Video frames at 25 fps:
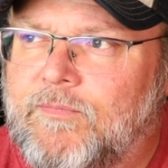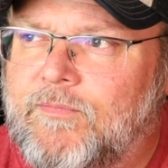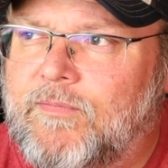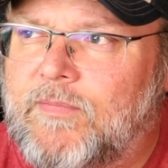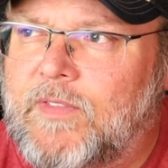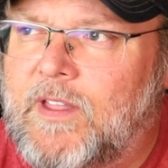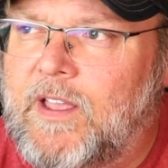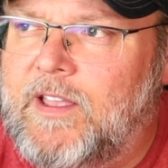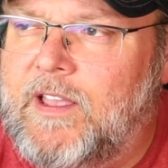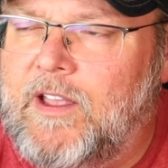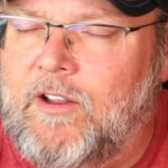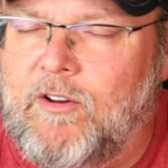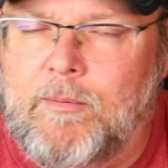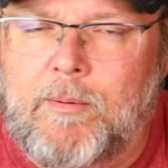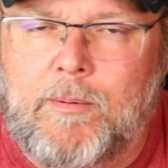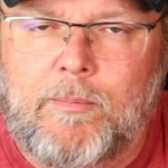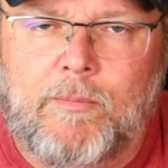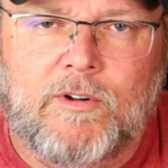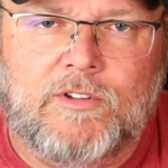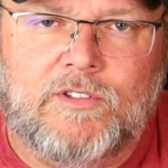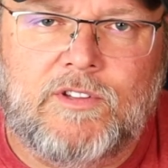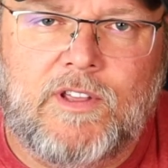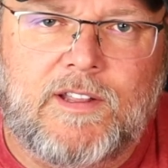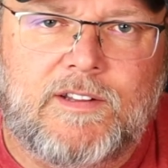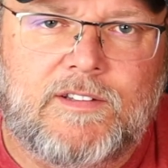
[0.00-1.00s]
I can't remember,
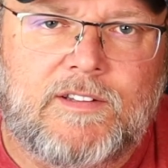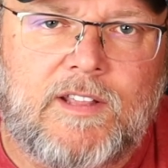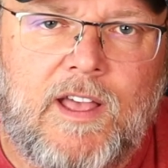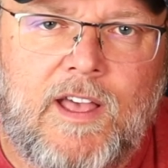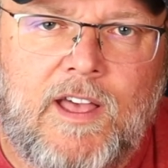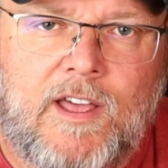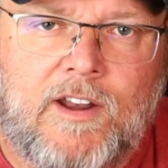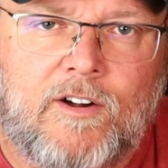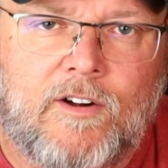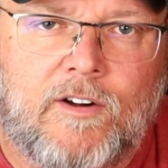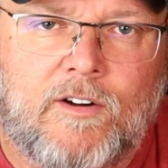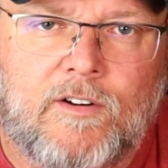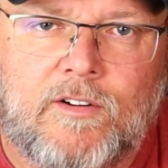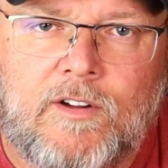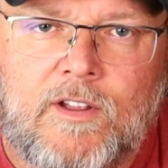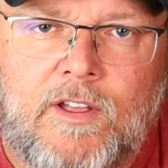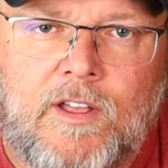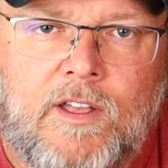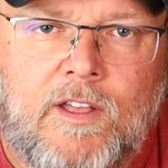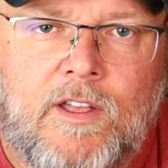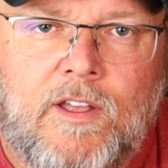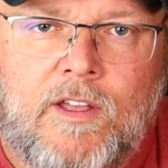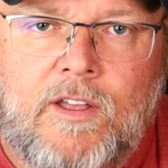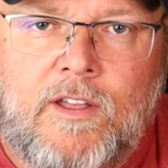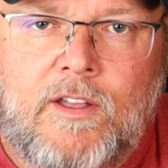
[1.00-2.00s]
it's like 10 or
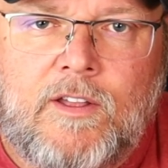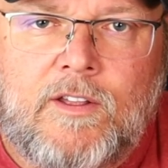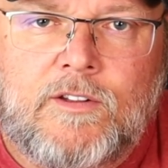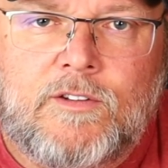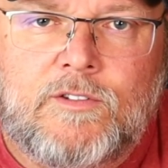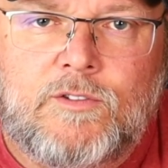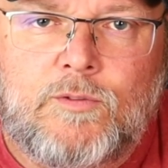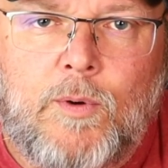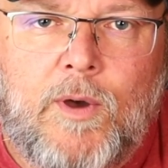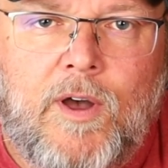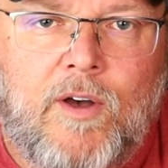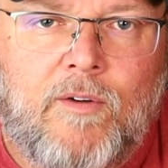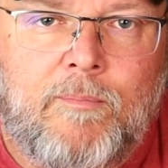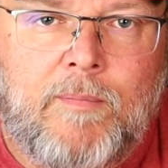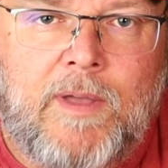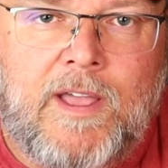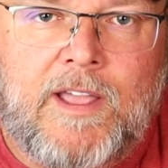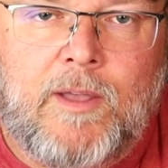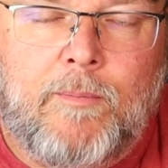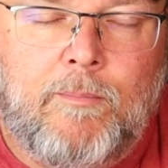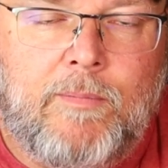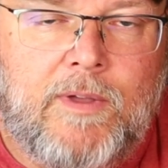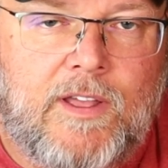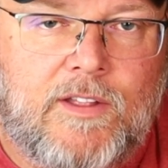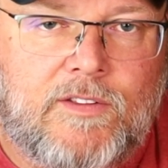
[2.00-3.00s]
12
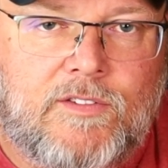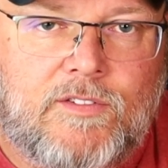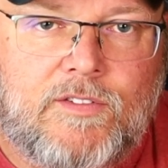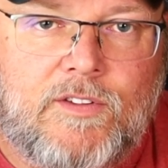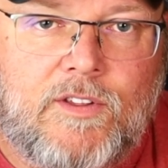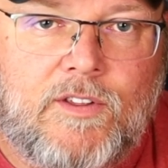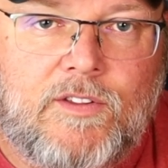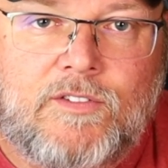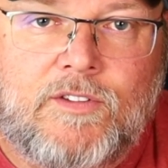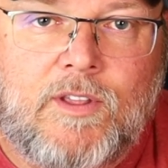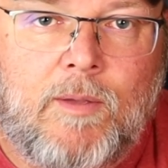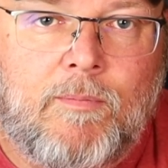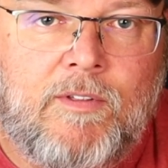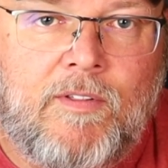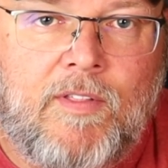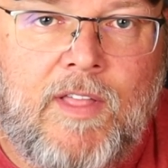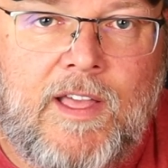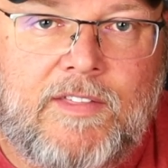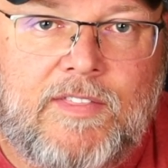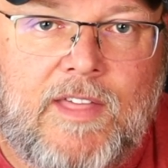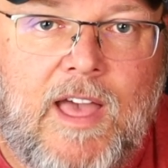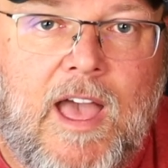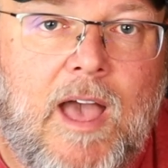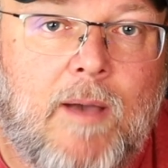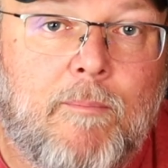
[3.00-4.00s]
megabits, something
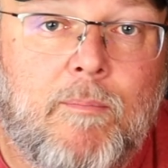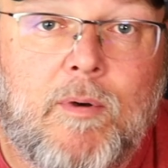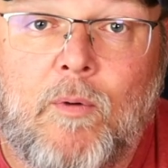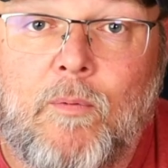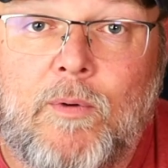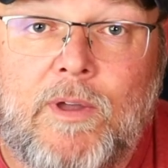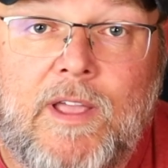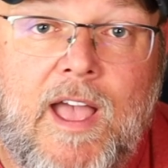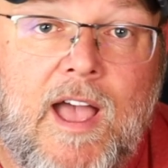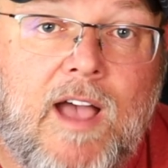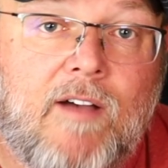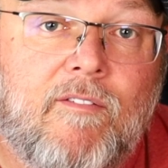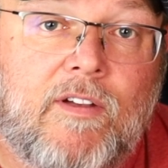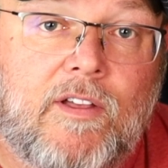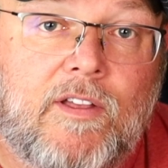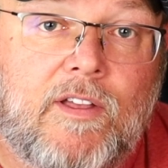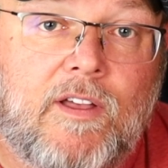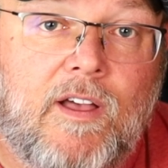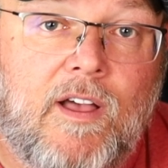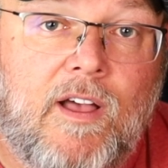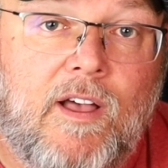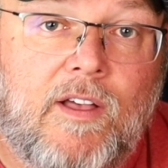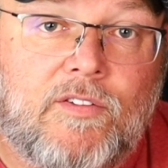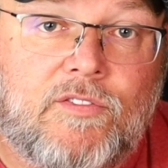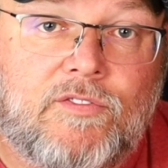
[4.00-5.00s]
like that, but we have a
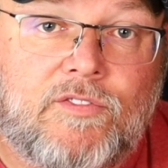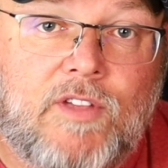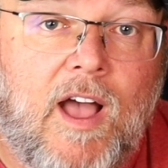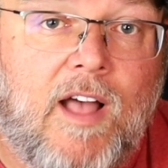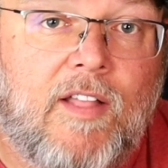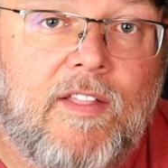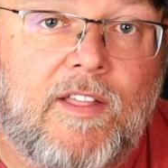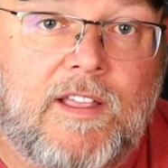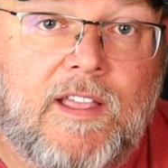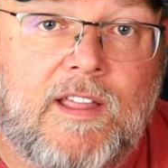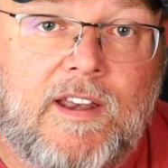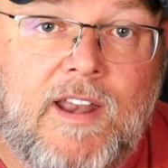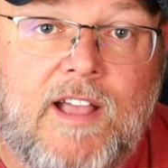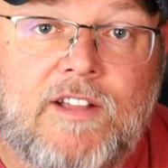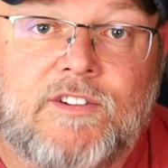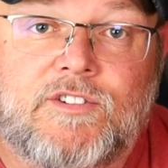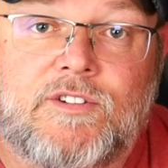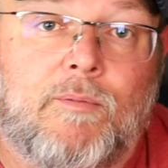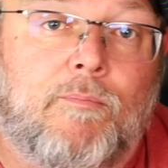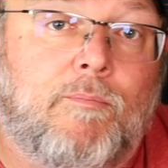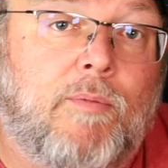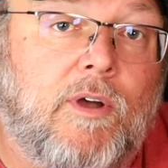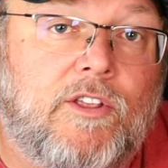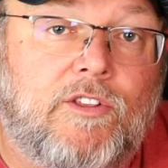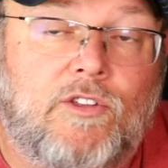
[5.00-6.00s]
solid
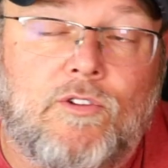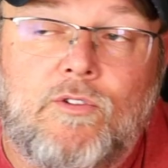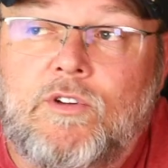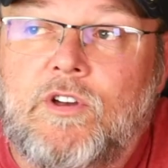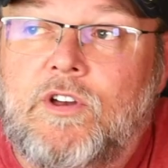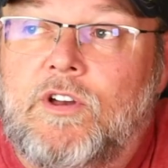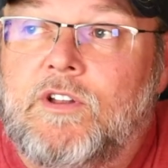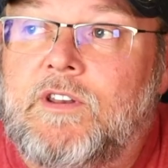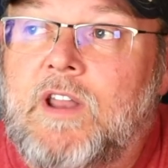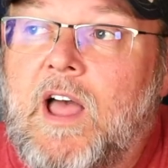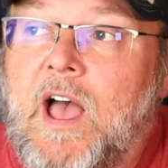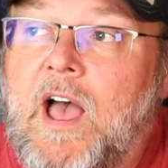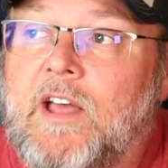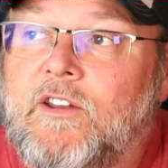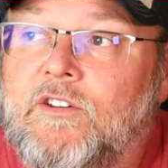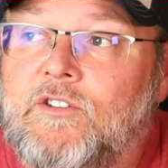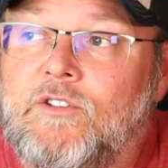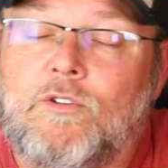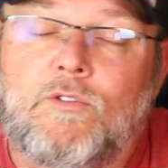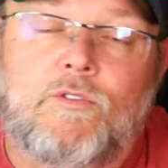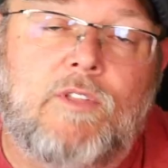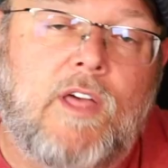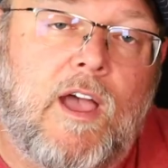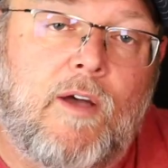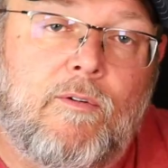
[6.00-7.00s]
connection. But you could not
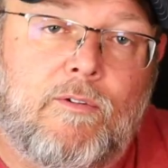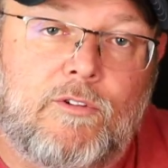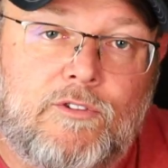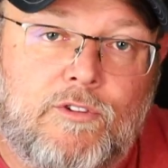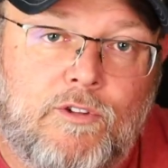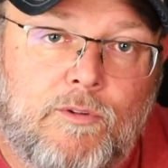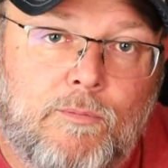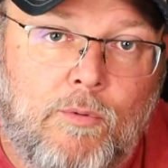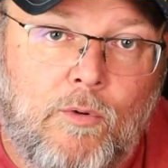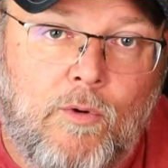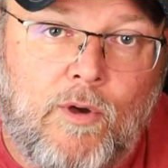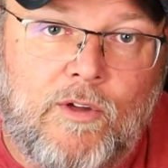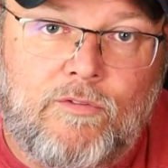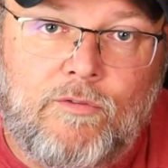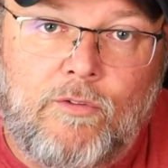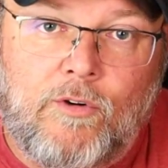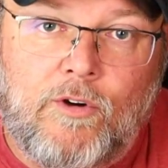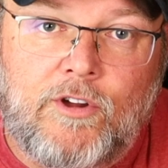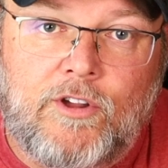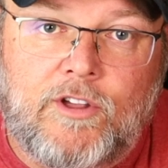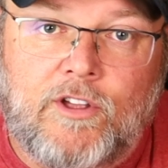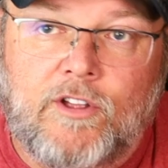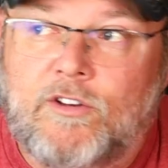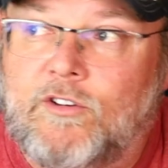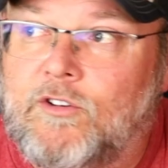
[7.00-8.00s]
do that with 2.4,
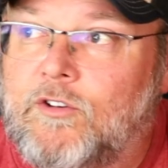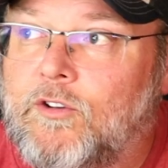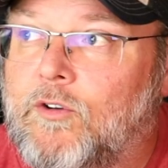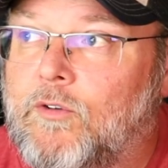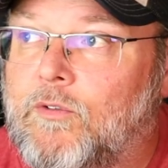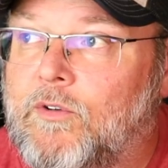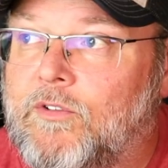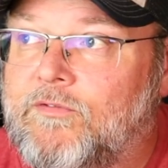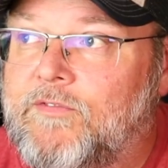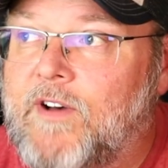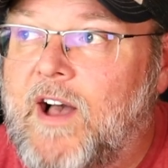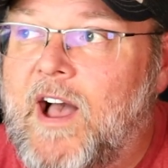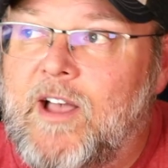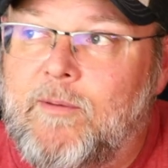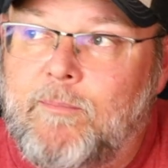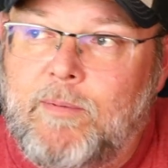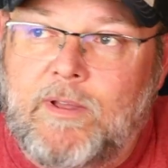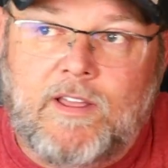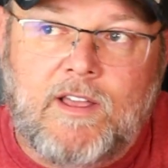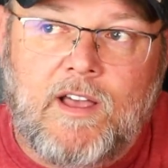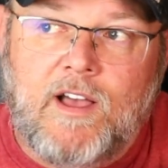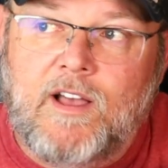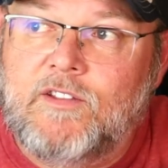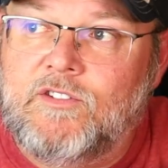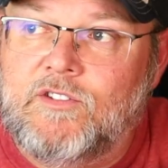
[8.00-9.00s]
you couldn't do it with 5
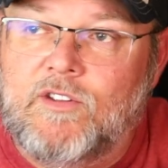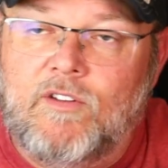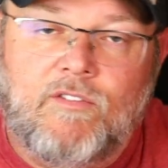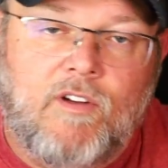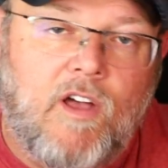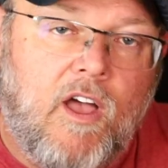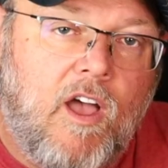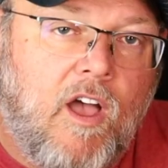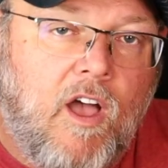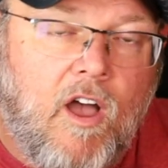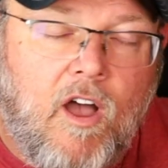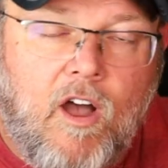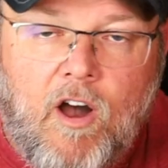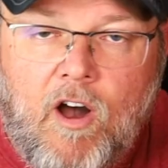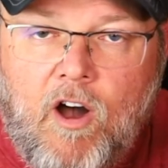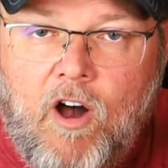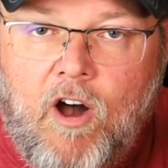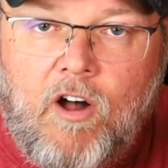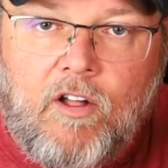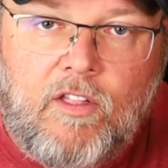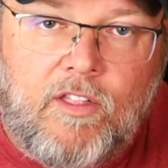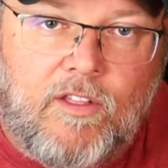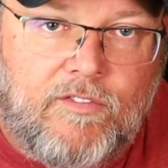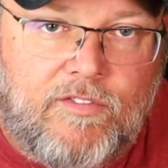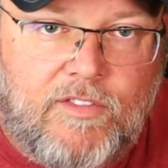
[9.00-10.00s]
because of
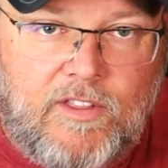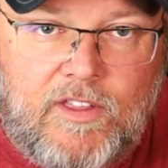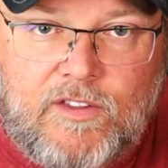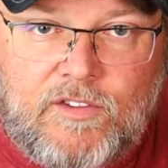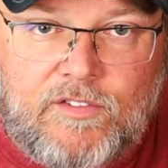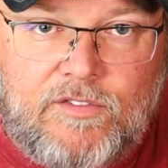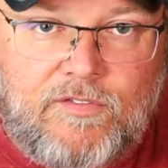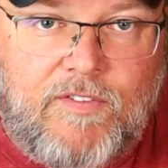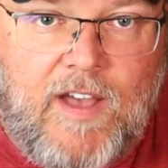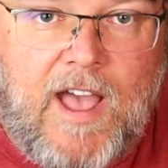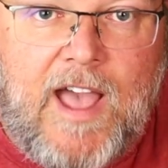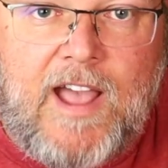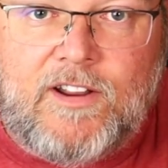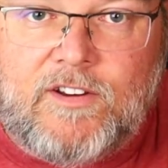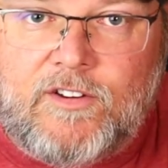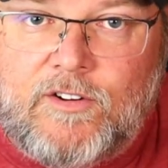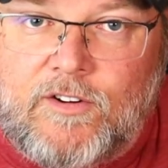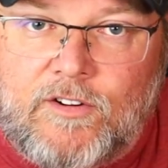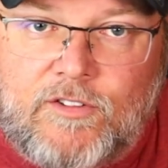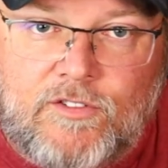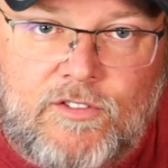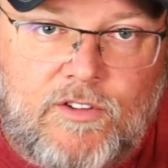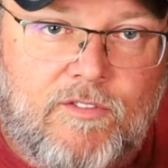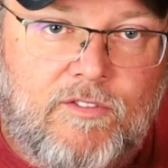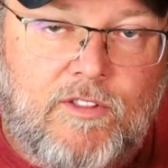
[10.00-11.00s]
all of these
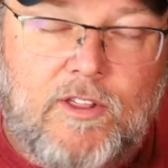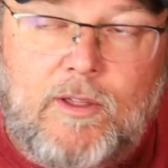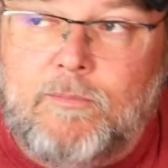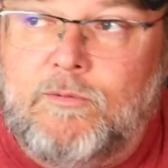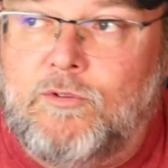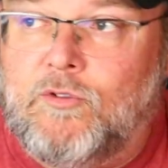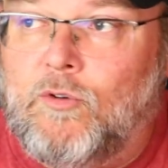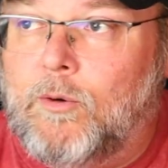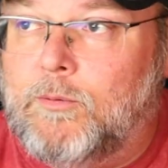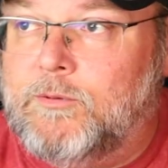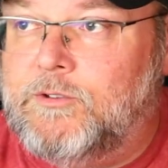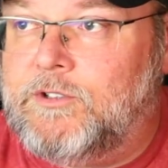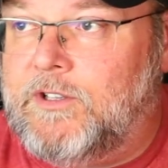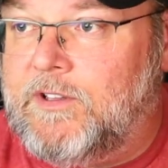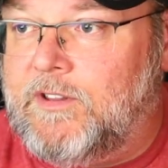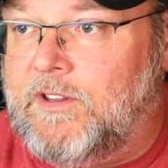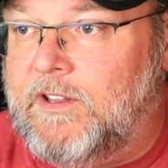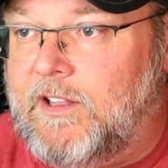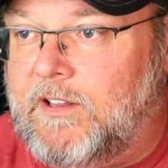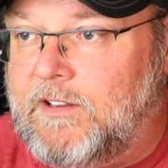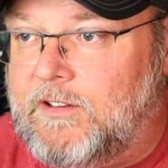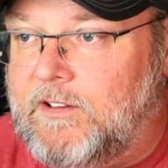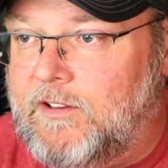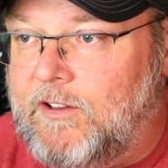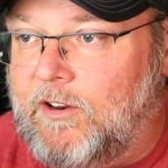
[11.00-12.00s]
factors of the absorption,
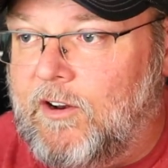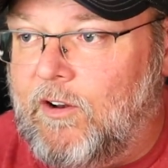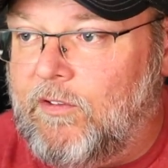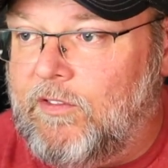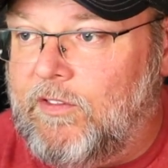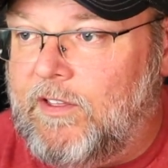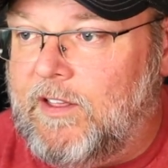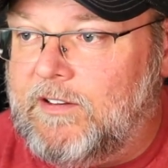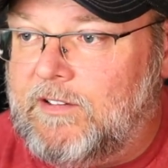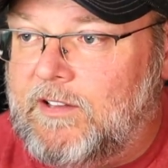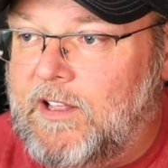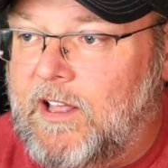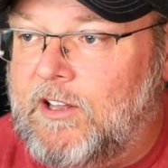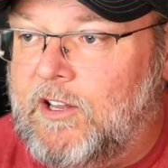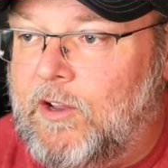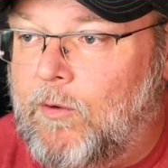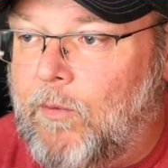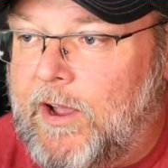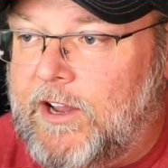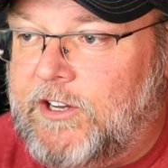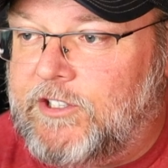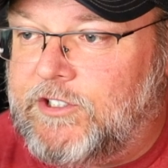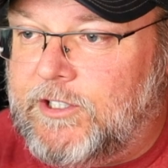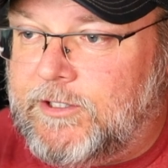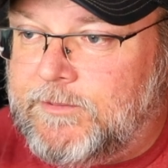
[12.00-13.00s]
the, you know, the
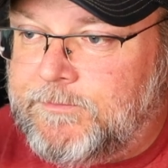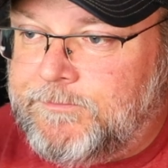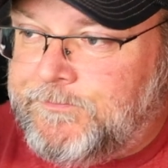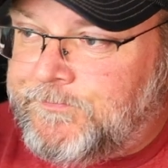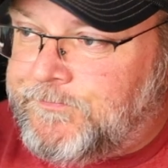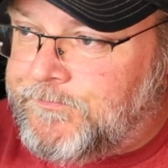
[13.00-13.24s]
attenuation.